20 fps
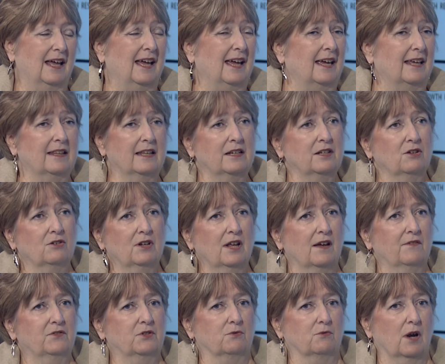And they don't
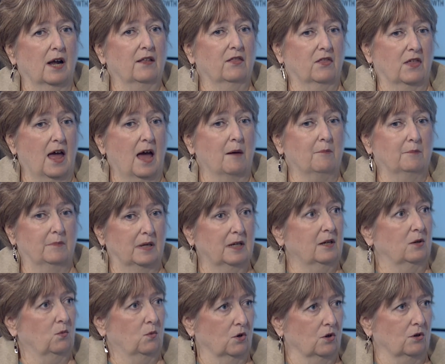have to write that
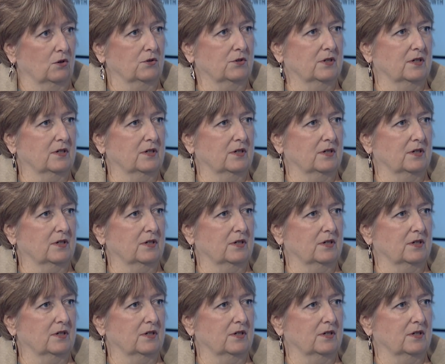many words.